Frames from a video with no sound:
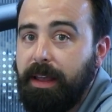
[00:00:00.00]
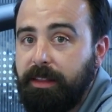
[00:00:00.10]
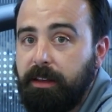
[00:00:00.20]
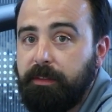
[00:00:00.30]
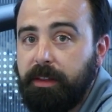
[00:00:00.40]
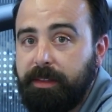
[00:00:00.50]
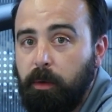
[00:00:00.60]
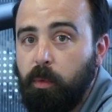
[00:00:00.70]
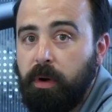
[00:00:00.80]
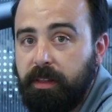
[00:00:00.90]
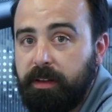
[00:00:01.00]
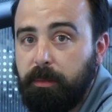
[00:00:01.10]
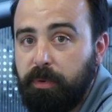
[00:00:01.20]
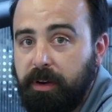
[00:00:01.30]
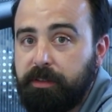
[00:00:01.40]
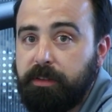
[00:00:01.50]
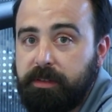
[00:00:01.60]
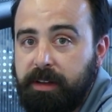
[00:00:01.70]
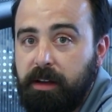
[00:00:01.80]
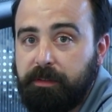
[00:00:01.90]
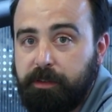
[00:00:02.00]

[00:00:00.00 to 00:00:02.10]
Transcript: in the event that one of the compressors is out of